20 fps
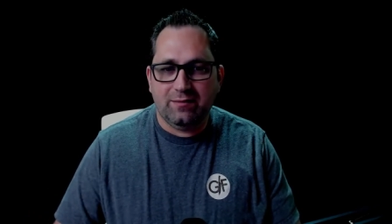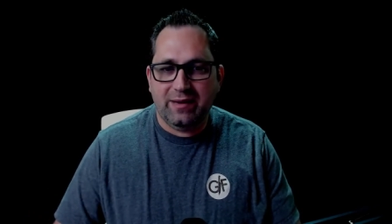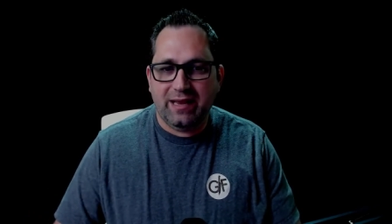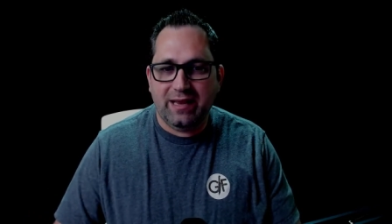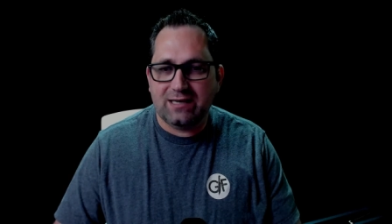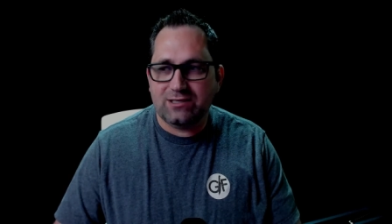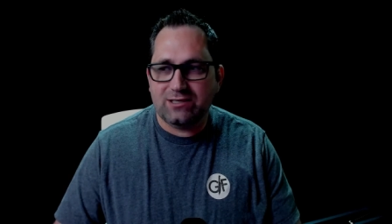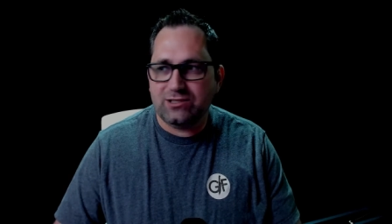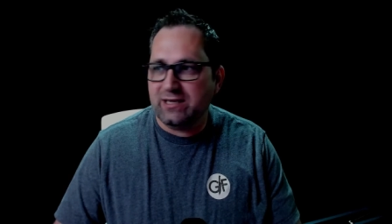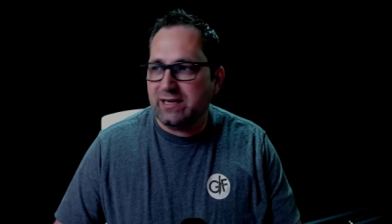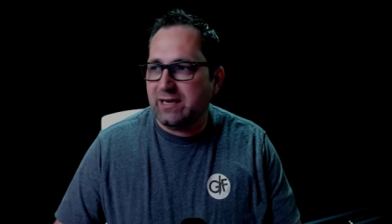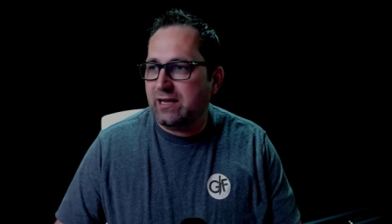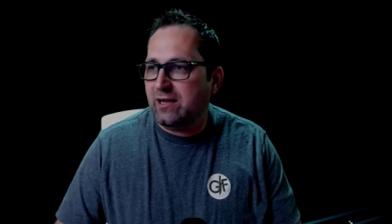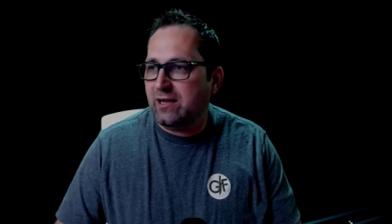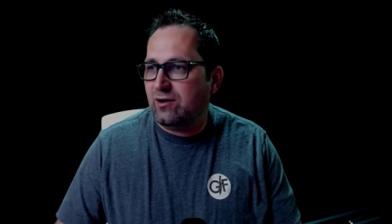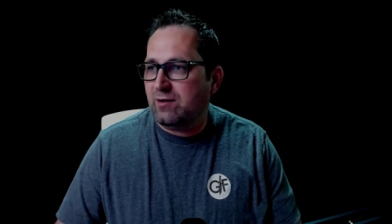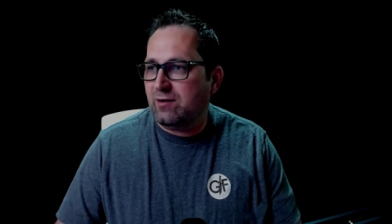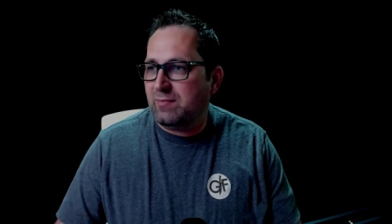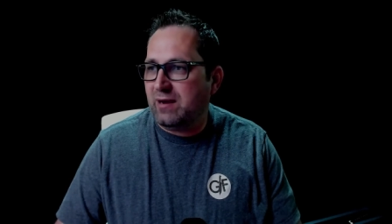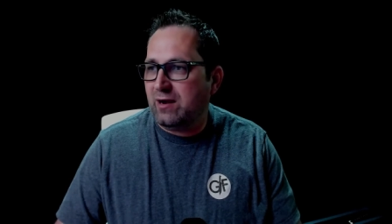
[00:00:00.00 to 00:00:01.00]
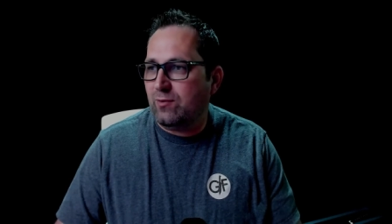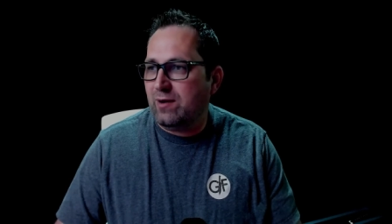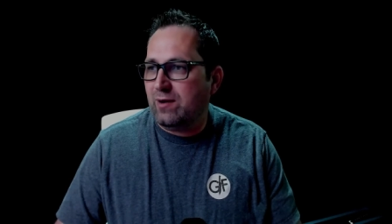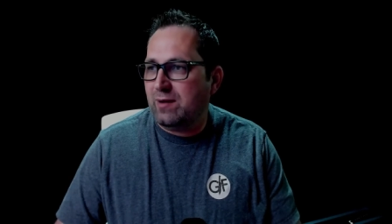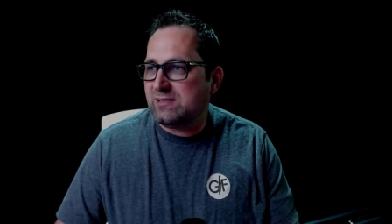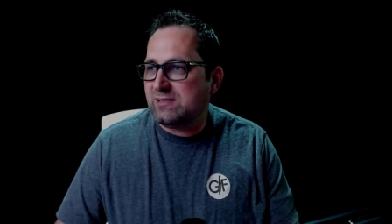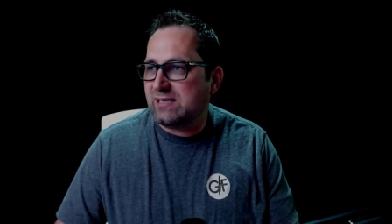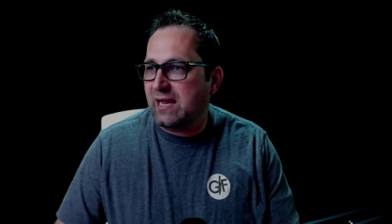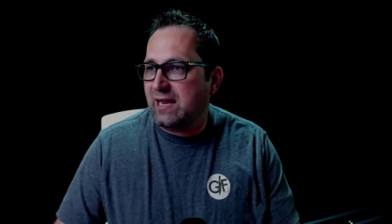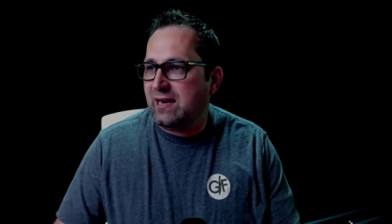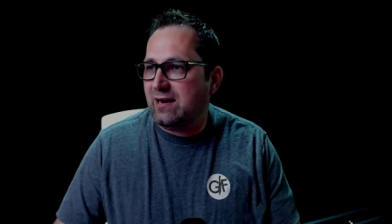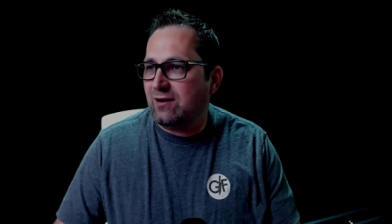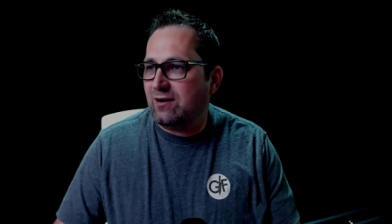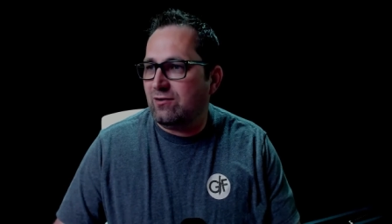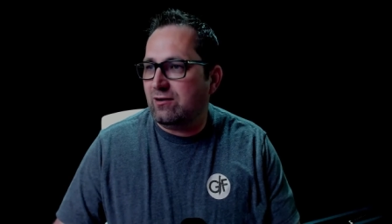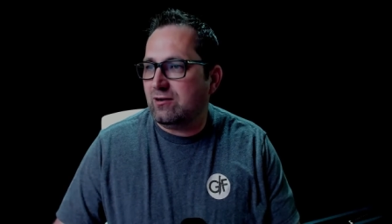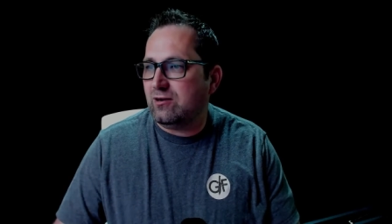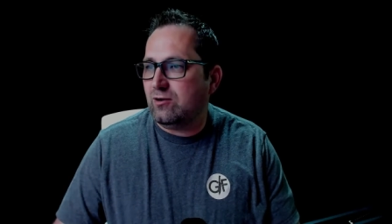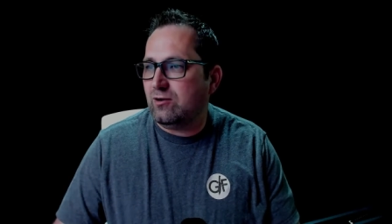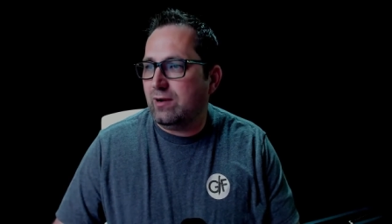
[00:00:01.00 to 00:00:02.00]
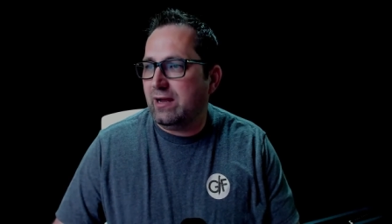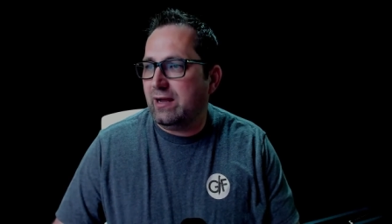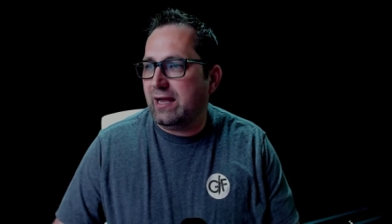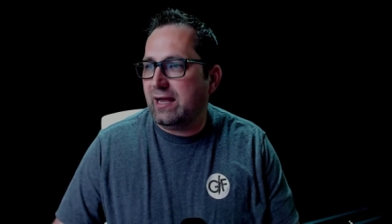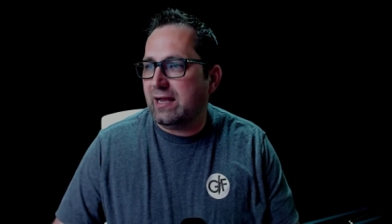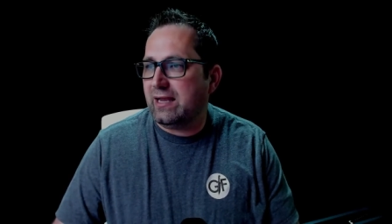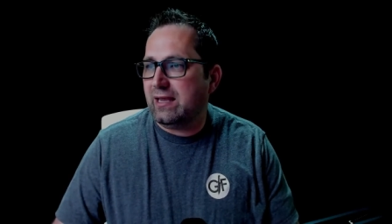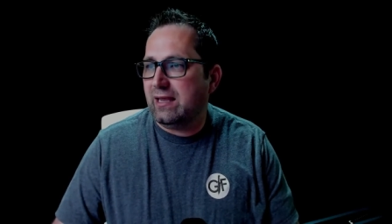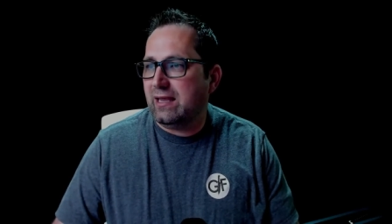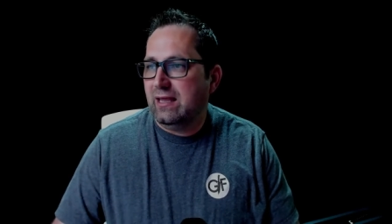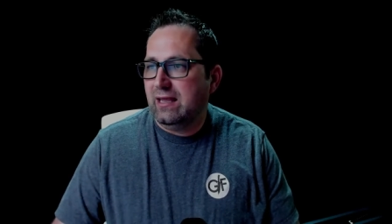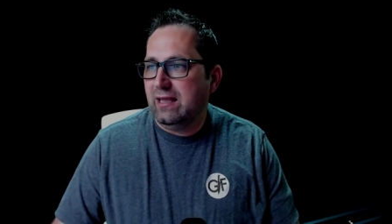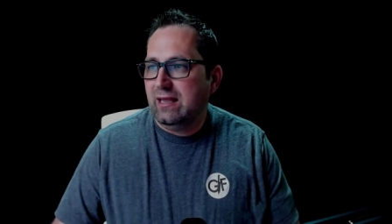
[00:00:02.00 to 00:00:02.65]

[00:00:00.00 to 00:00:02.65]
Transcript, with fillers: actually go to my website here real quick.